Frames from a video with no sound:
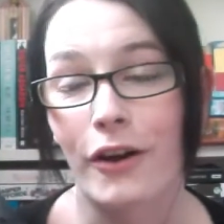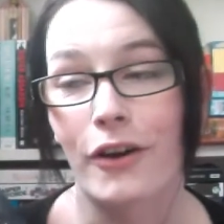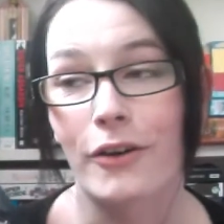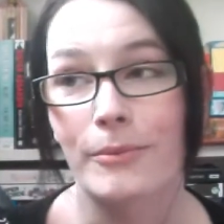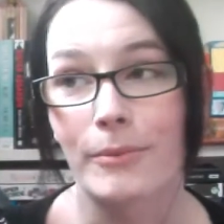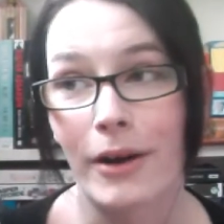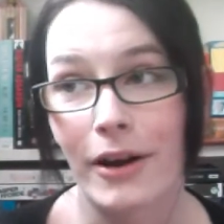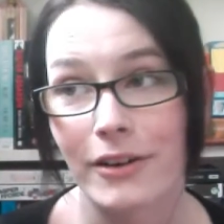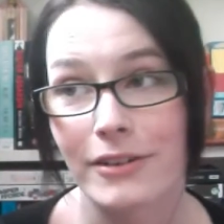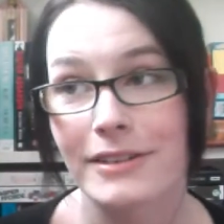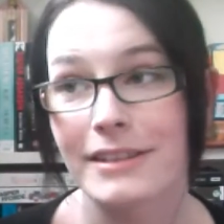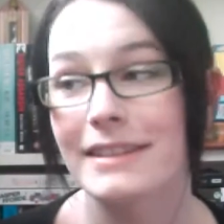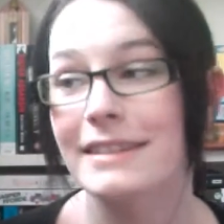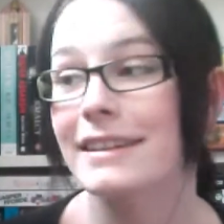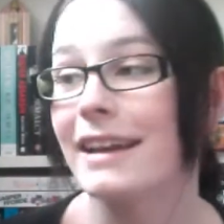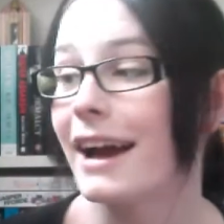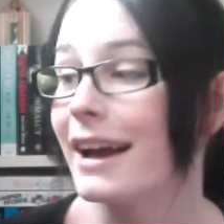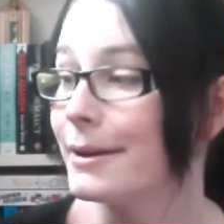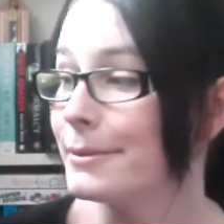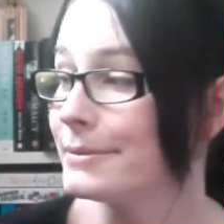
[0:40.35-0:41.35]
R.
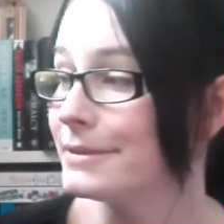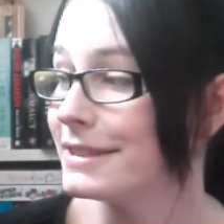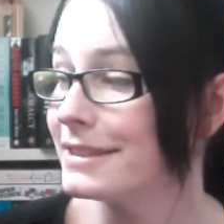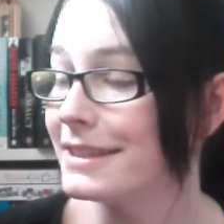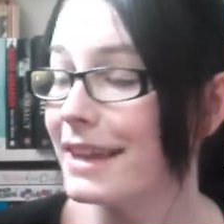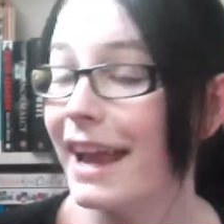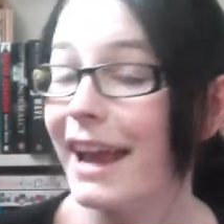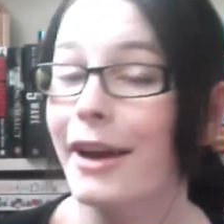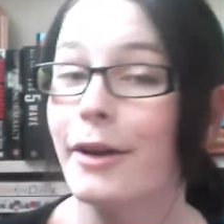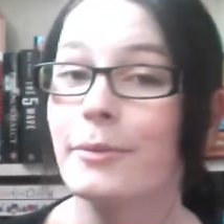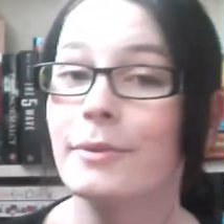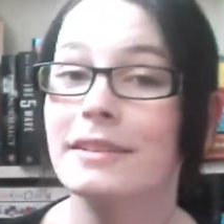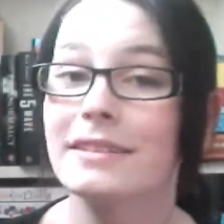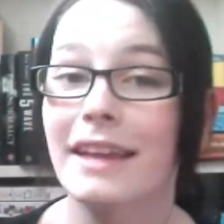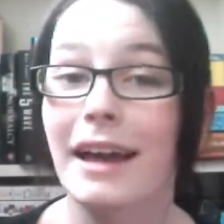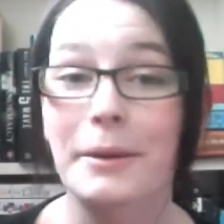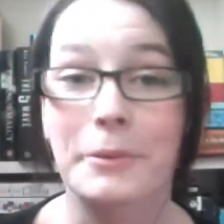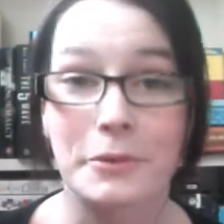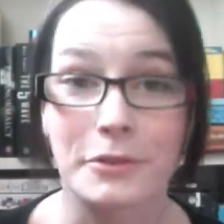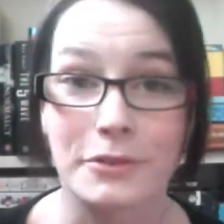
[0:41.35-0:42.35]
Martin. I am determined
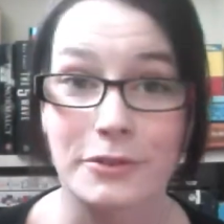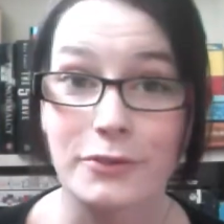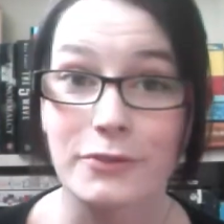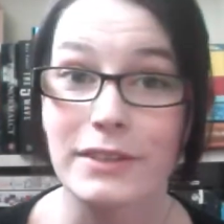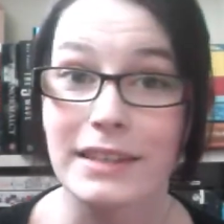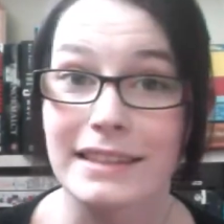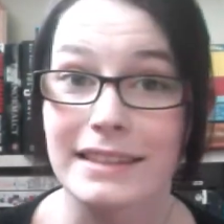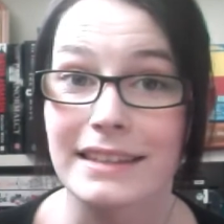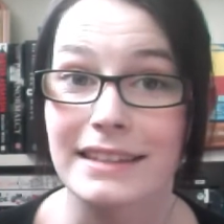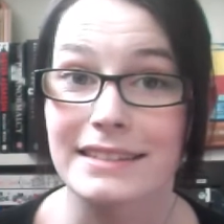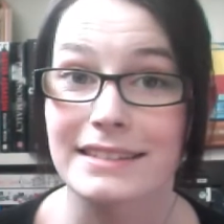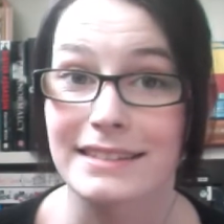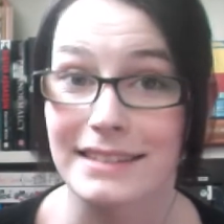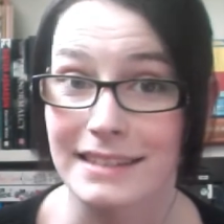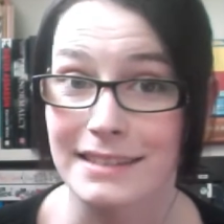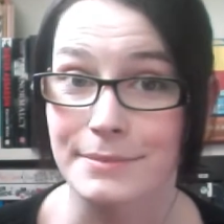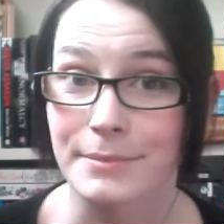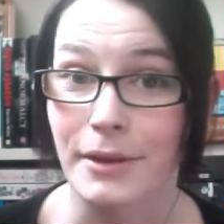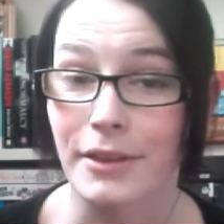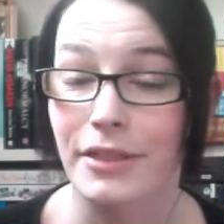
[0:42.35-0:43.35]
that I'm going to read this
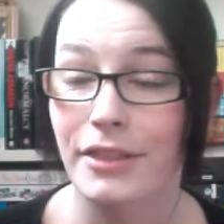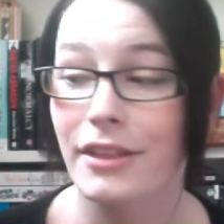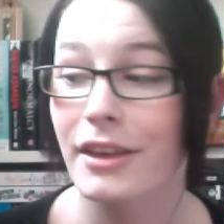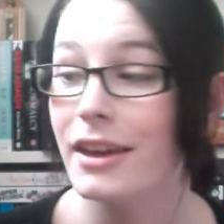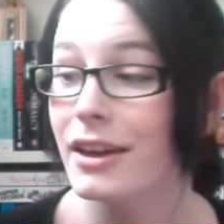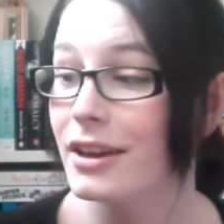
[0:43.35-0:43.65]
this month.